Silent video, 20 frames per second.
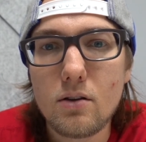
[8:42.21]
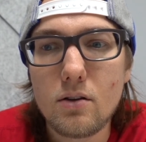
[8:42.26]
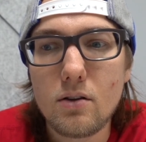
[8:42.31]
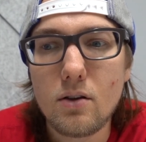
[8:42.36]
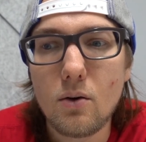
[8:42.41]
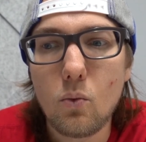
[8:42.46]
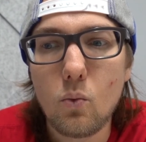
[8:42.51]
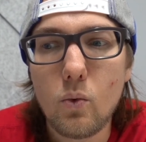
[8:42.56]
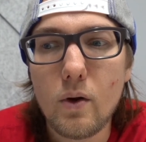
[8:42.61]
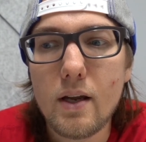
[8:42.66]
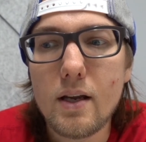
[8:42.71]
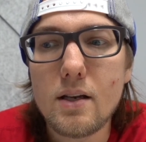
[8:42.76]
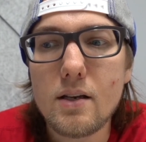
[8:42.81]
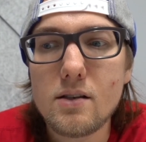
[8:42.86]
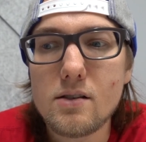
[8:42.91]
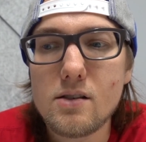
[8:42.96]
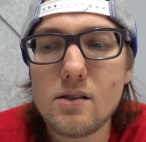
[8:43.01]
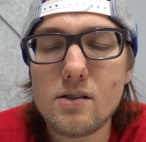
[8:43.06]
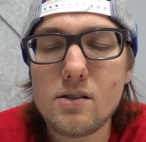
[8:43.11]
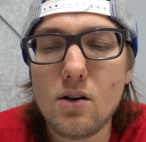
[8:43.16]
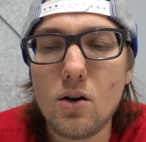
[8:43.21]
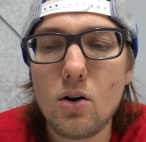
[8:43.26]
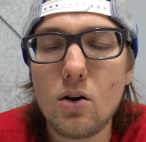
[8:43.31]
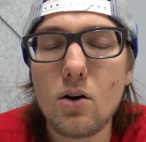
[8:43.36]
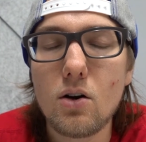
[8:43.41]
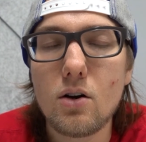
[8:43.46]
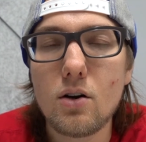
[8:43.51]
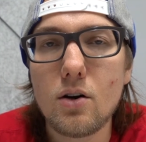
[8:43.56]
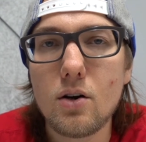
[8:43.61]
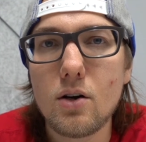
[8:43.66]
the weaknesses
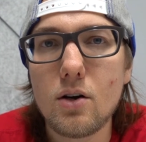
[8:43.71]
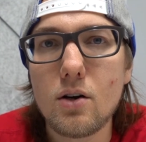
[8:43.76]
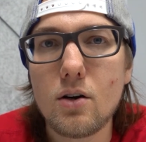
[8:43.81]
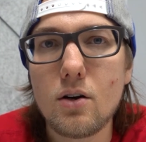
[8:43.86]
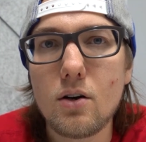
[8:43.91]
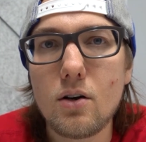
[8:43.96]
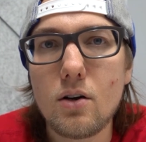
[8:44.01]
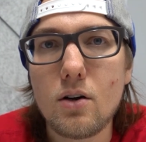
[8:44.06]
are